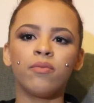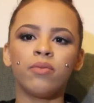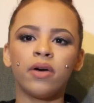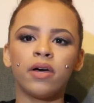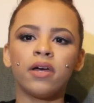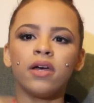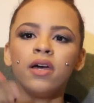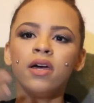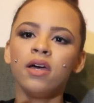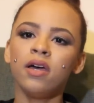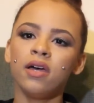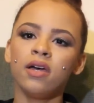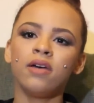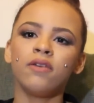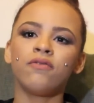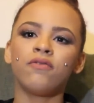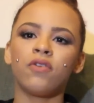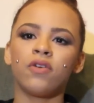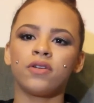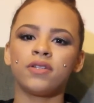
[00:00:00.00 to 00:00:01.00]
But,
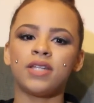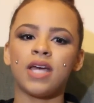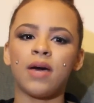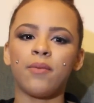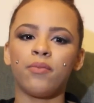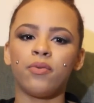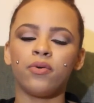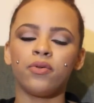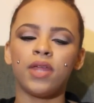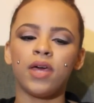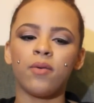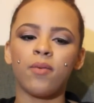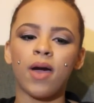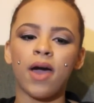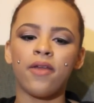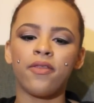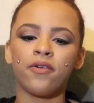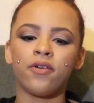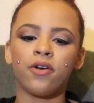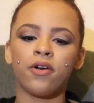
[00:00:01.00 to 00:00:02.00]
for example, they
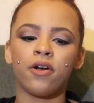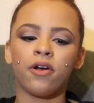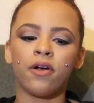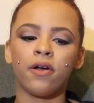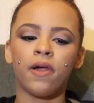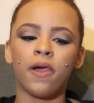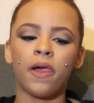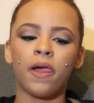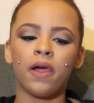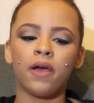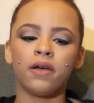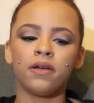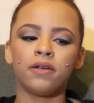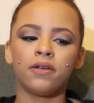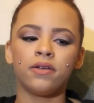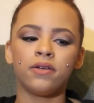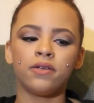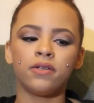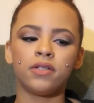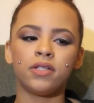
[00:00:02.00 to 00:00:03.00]
rather
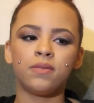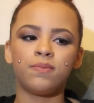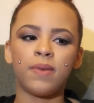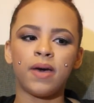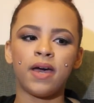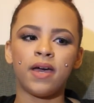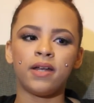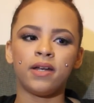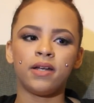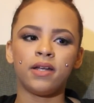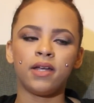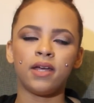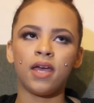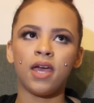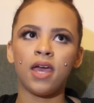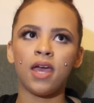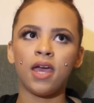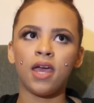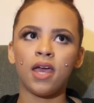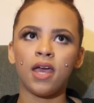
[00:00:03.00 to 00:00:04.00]
spend,
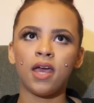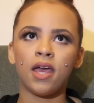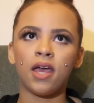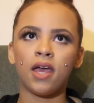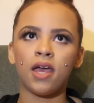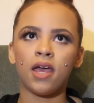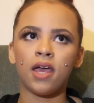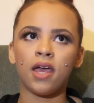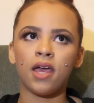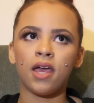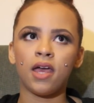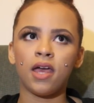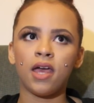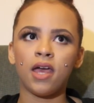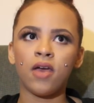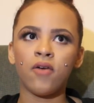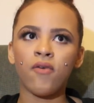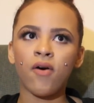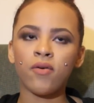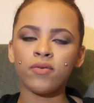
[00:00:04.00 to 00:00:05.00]

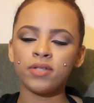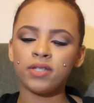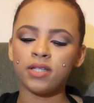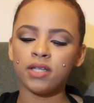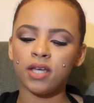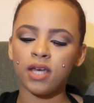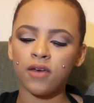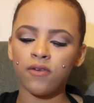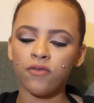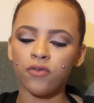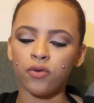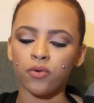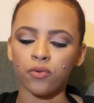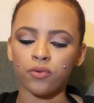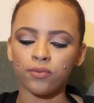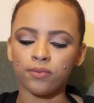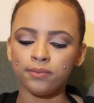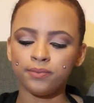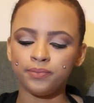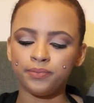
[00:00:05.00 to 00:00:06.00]
if I was to give
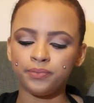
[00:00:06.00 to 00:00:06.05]
you